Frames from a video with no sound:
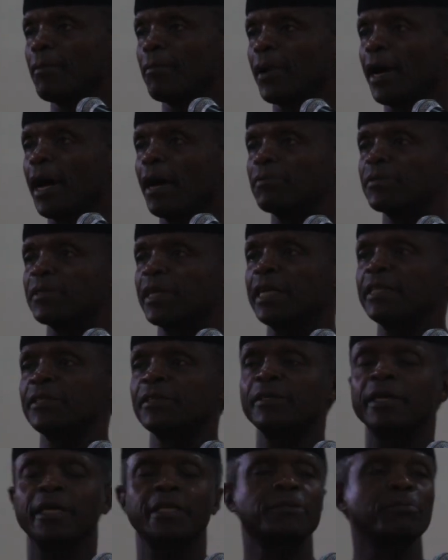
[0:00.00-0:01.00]
perhaps
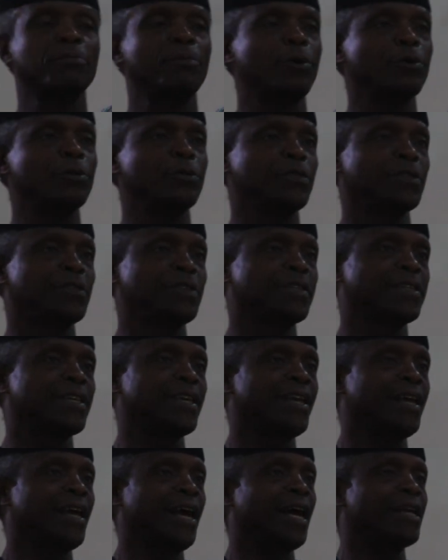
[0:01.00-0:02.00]
Nigeria's most
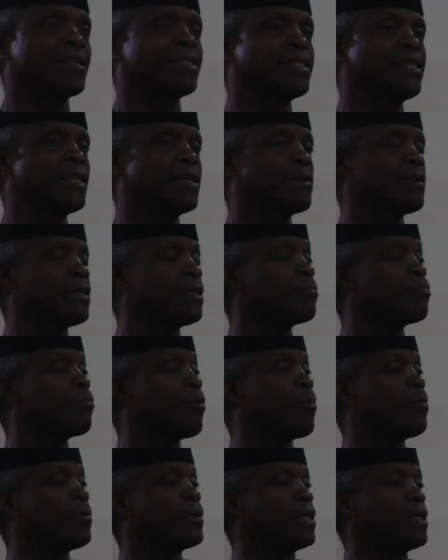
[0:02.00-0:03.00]
articulate
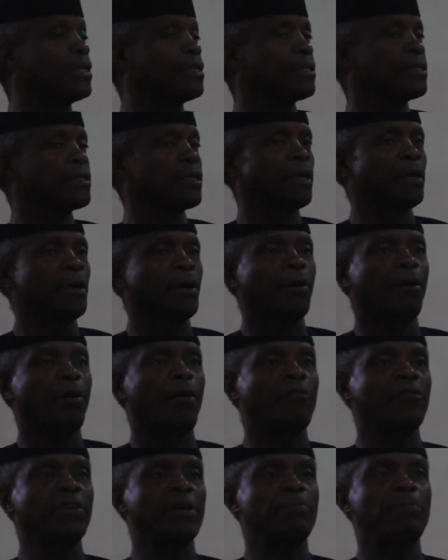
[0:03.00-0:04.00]
proponent
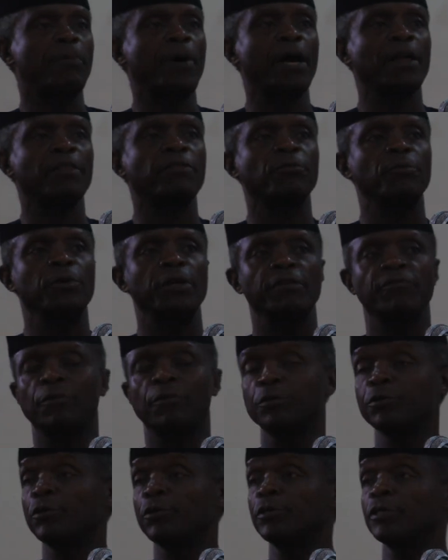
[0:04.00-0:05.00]
of a pathway
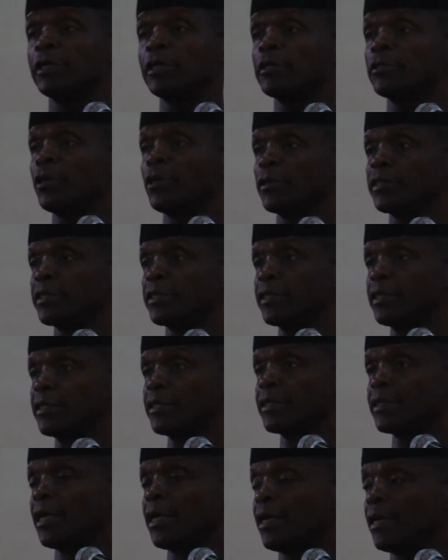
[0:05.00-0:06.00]
for social
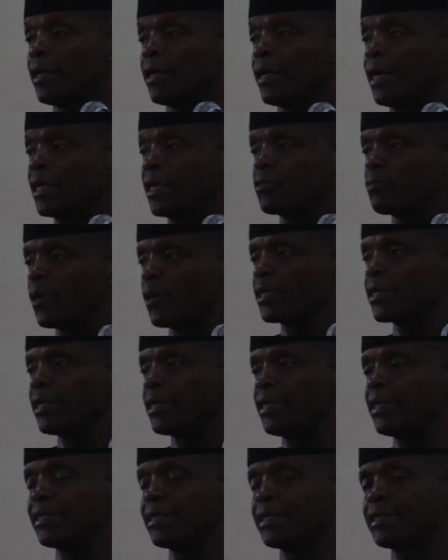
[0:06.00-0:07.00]
justice,
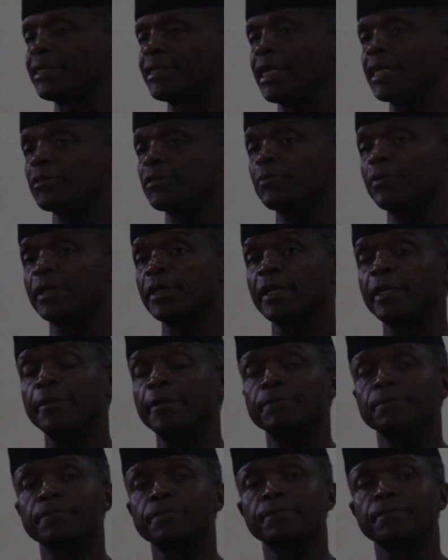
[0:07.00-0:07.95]
especially in a desperately,